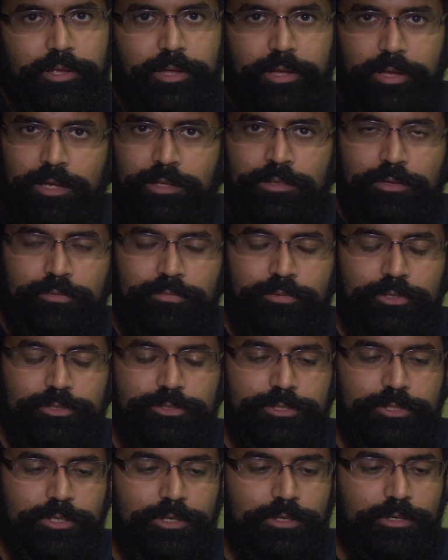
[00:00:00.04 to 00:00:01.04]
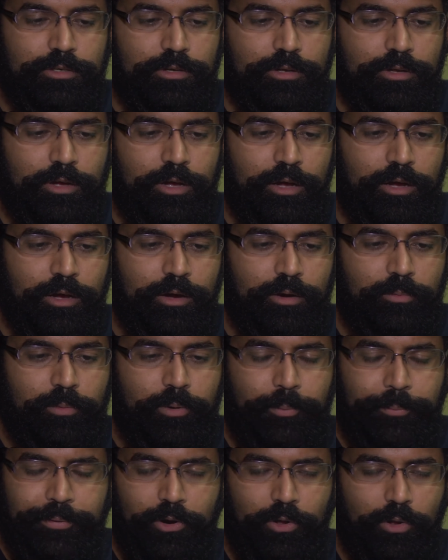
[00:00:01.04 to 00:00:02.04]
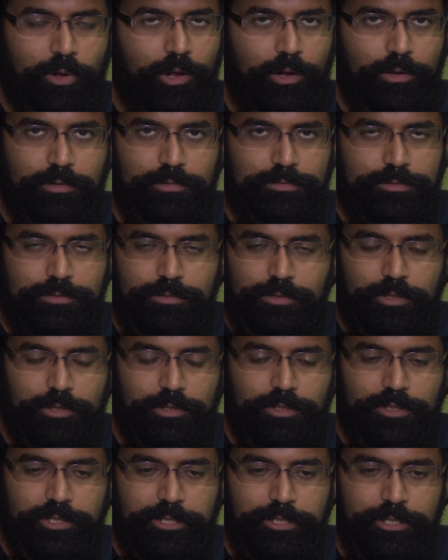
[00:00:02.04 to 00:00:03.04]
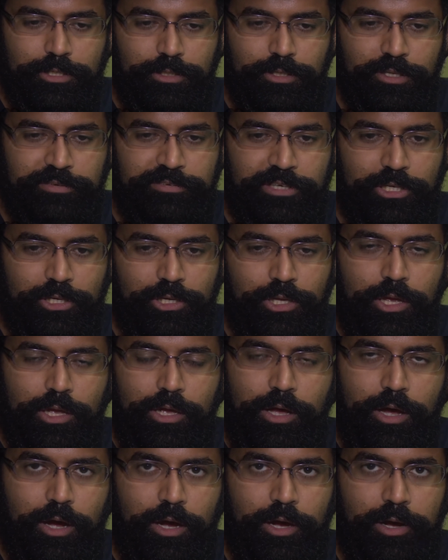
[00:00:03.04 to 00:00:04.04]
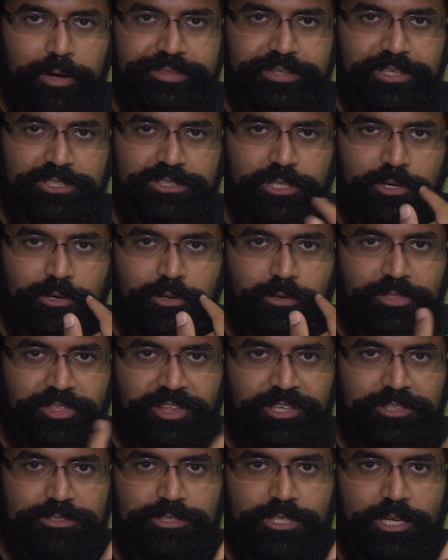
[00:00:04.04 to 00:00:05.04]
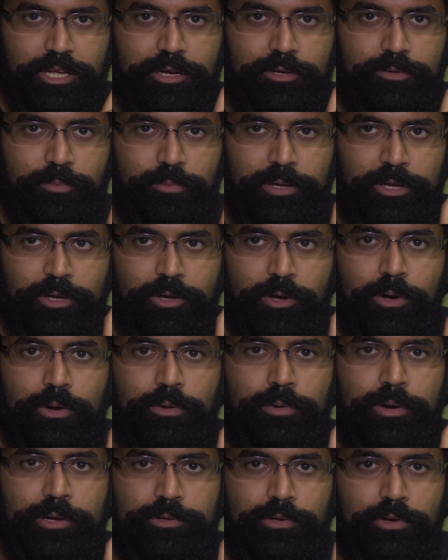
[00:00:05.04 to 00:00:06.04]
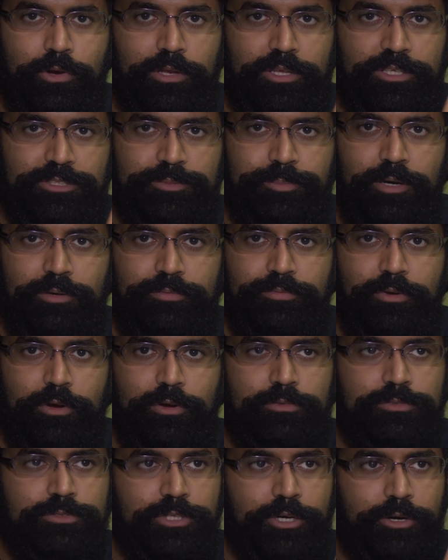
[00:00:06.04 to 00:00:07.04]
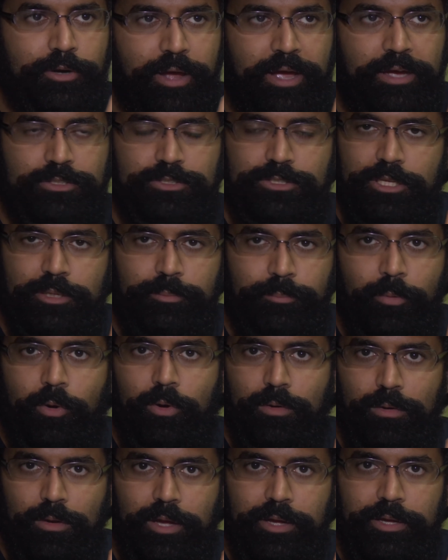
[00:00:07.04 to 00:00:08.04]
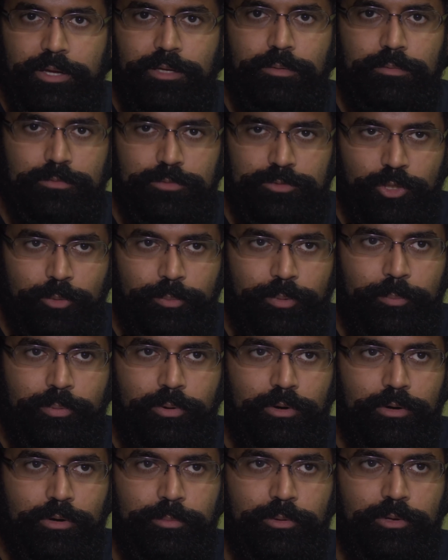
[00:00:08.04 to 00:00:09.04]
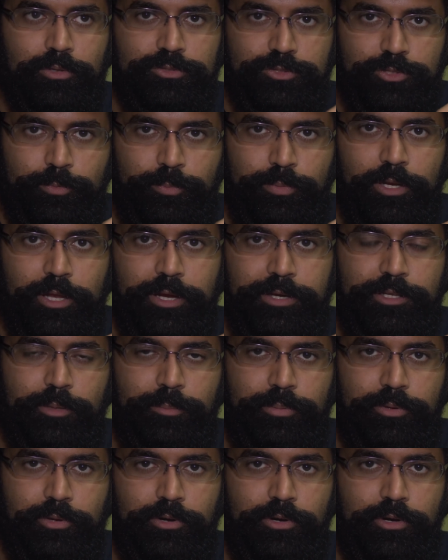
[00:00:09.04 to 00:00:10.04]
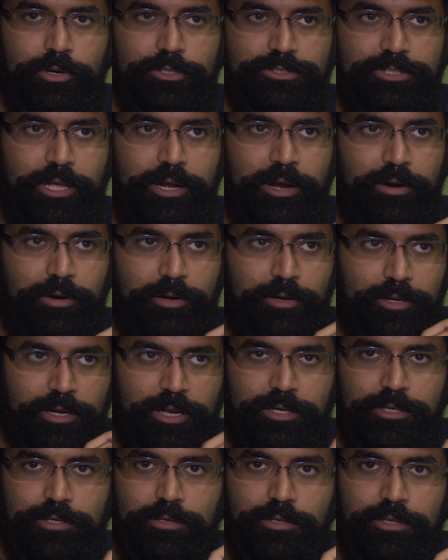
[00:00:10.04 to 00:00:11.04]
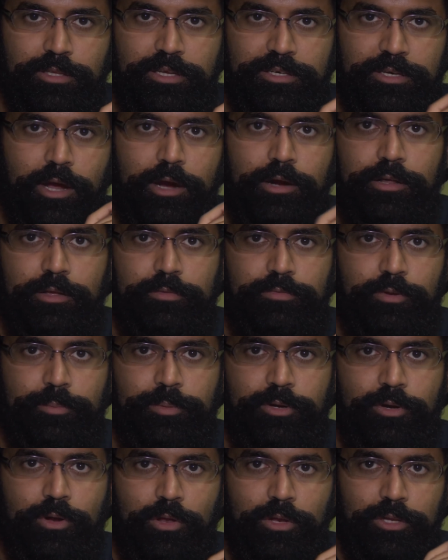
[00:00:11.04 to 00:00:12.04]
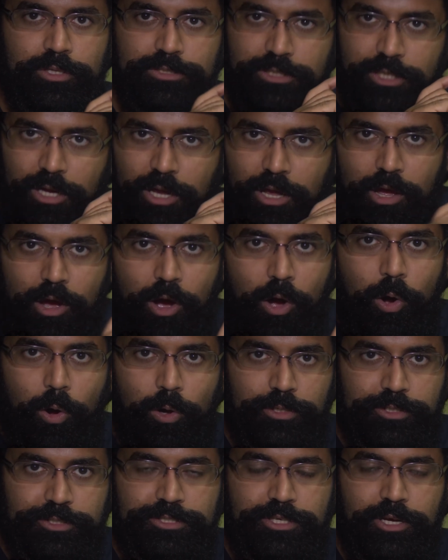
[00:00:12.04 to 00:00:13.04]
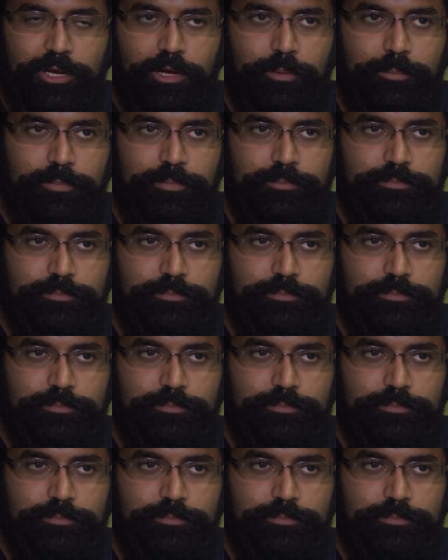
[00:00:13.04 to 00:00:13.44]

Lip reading: in the future, where we're all currently living, these little things that we go around calling smartphones are actually more like super portable, super light computers that are connected to the entirety of human knowledge all the time.